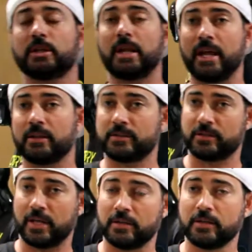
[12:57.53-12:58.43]
the day, let's
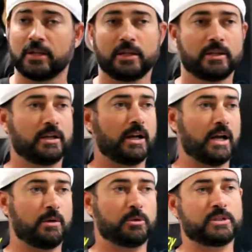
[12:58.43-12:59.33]
say,
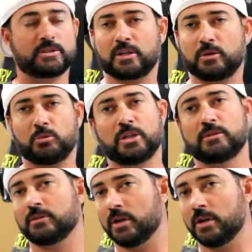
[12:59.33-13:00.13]
but it's going to be